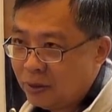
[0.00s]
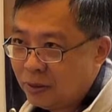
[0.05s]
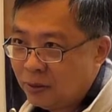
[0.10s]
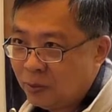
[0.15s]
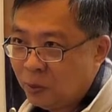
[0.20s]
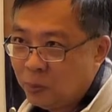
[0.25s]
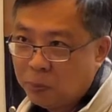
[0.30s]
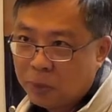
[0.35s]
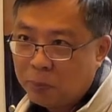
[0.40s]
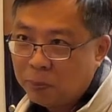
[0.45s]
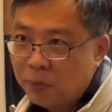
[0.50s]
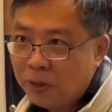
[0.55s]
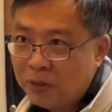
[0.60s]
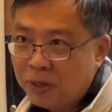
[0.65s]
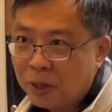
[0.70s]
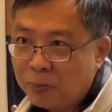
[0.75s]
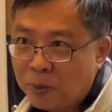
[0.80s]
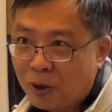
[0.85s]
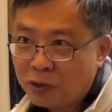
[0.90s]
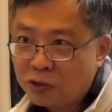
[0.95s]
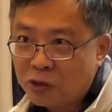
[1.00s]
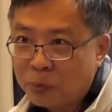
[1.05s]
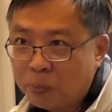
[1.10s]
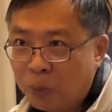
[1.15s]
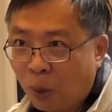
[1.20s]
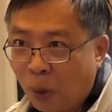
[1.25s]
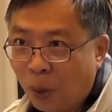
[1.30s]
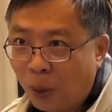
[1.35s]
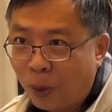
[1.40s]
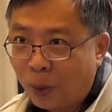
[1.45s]
Remember the Apostle
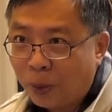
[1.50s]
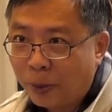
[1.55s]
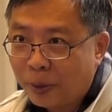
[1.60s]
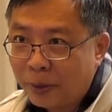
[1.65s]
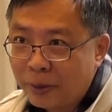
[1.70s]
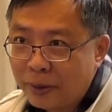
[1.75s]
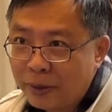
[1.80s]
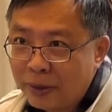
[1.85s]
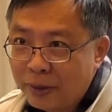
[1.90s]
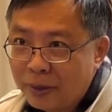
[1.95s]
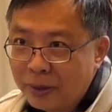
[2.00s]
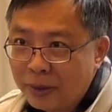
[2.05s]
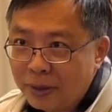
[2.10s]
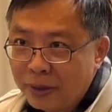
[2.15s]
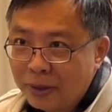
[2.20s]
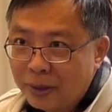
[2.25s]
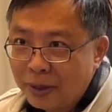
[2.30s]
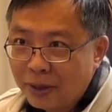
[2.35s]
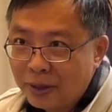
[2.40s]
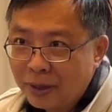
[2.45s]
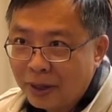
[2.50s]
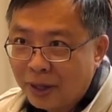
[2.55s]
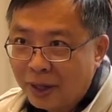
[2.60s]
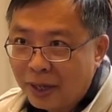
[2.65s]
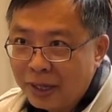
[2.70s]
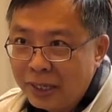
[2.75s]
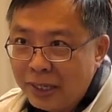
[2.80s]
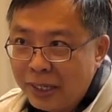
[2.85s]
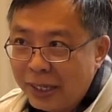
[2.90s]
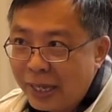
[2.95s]
Paul.
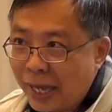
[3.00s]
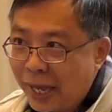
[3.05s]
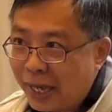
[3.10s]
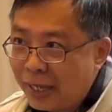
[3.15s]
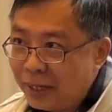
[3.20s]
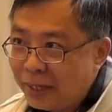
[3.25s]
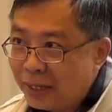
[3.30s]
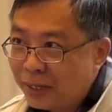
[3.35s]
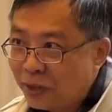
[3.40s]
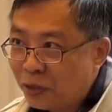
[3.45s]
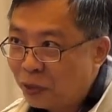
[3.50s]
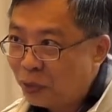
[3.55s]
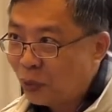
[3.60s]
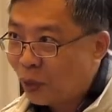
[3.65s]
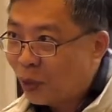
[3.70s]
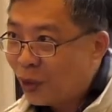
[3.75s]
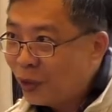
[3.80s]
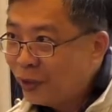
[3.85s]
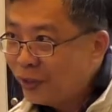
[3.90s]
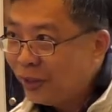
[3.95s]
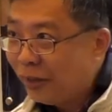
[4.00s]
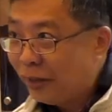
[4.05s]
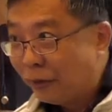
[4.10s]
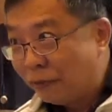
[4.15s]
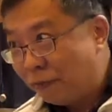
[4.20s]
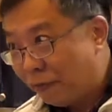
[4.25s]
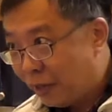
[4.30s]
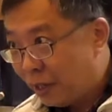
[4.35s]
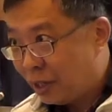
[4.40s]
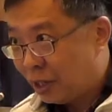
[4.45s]
He had a thorn in
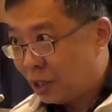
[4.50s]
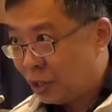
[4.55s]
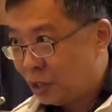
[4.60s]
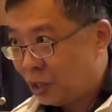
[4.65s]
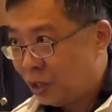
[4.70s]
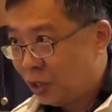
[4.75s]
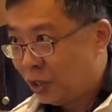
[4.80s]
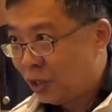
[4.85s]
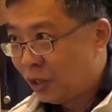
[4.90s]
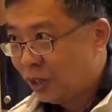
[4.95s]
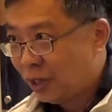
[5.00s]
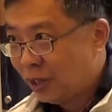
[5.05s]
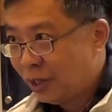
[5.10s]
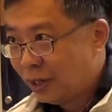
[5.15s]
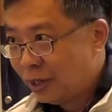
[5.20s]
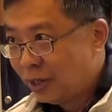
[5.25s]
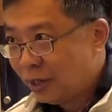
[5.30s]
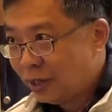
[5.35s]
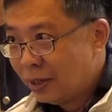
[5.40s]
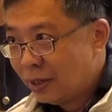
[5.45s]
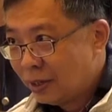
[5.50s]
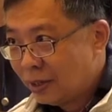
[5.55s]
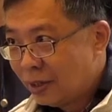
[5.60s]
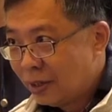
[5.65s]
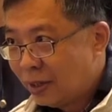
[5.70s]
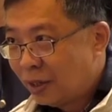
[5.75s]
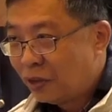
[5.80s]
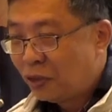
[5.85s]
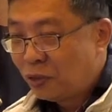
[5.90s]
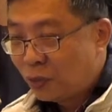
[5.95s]
the flesh.
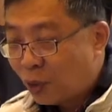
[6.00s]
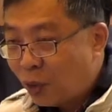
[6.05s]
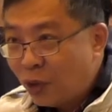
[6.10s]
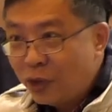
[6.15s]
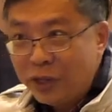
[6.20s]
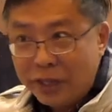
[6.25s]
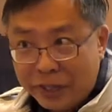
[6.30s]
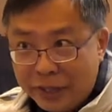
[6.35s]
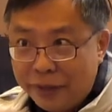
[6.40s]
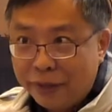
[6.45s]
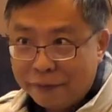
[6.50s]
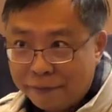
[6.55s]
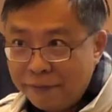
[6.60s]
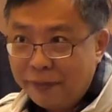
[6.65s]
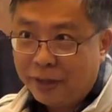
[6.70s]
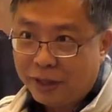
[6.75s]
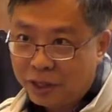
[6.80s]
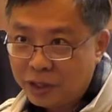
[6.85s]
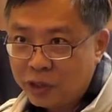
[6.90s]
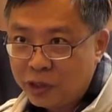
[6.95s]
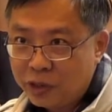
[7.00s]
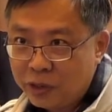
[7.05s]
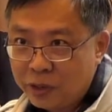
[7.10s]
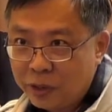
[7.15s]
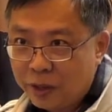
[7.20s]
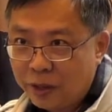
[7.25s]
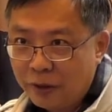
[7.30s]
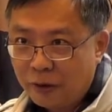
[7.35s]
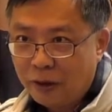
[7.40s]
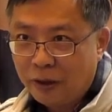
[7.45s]
A thorn in the
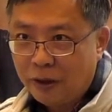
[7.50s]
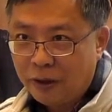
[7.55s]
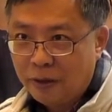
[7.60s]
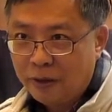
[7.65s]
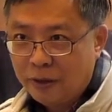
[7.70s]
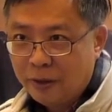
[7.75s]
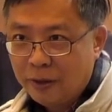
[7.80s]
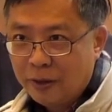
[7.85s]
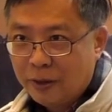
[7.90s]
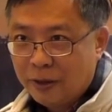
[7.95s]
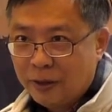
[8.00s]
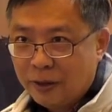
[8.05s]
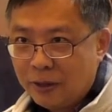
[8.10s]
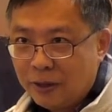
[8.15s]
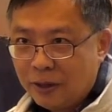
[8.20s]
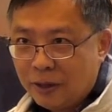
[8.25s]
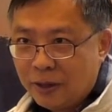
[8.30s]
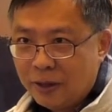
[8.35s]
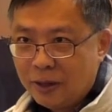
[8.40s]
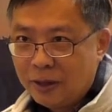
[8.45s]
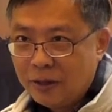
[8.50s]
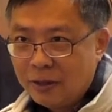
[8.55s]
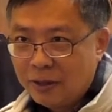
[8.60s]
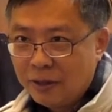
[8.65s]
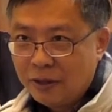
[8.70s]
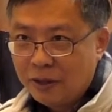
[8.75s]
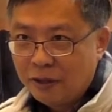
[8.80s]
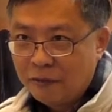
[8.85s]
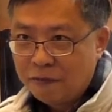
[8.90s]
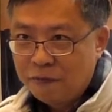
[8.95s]
flesh. A, a,
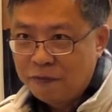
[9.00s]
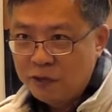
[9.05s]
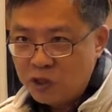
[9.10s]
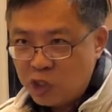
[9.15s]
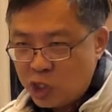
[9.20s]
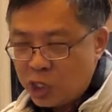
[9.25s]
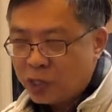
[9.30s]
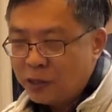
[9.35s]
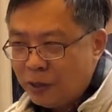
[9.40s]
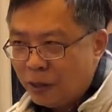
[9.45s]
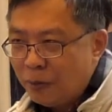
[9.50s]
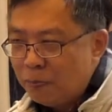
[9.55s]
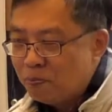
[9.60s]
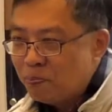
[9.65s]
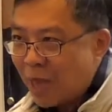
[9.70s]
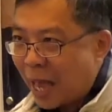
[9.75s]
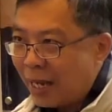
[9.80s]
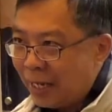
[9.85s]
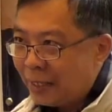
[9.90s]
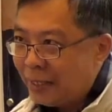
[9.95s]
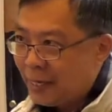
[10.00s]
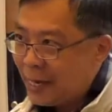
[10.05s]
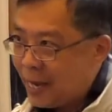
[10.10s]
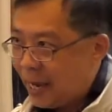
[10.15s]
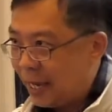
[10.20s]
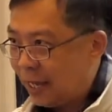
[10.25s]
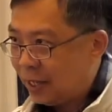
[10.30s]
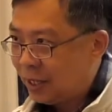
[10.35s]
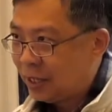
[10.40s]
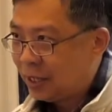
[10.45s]
a physical
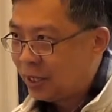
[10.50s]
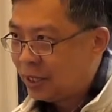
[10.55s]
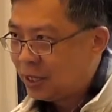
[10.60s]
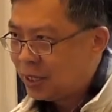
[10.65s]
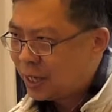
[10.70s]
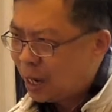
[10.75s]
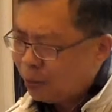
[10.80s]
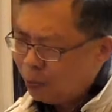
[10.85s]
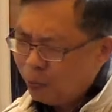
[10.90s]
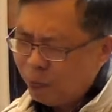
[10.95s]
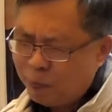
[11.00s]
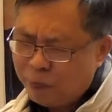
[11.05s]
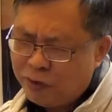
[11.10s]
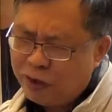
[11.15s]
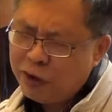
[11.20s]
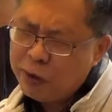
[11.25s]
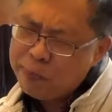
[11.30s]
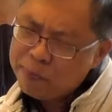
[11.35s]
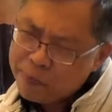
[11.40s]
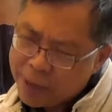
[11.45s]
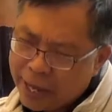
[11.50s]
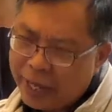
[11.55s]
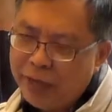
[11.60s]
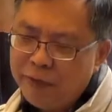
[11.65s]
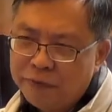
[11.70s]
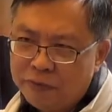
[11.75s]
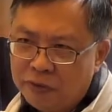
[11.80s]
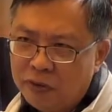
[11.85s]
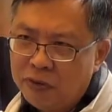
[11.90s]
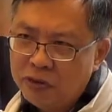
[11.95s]
malady, some very
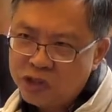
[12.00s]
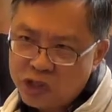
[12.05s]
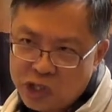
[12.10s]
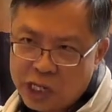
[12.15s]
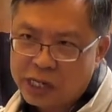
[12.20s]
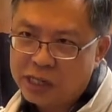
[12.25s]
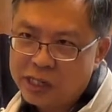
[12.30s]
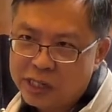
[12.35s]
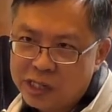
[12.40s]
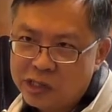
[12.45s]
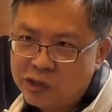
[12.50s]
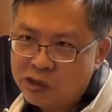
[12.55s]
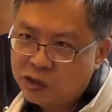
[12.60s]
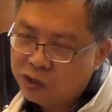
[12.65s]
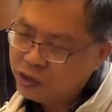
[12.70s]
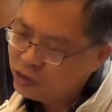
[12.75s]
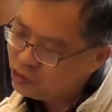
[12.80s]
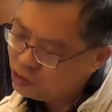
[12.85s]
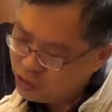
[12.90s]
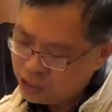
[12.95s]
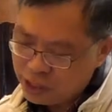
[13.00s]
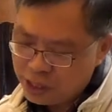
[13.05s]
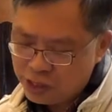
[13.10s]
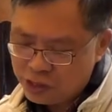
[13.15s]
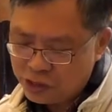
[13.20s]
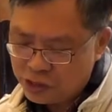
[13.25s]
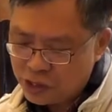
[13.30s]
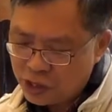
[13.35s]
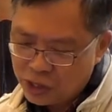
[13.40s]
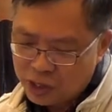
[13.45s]
painful sickness or
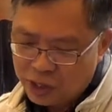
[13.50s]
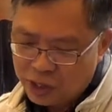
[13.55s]
disease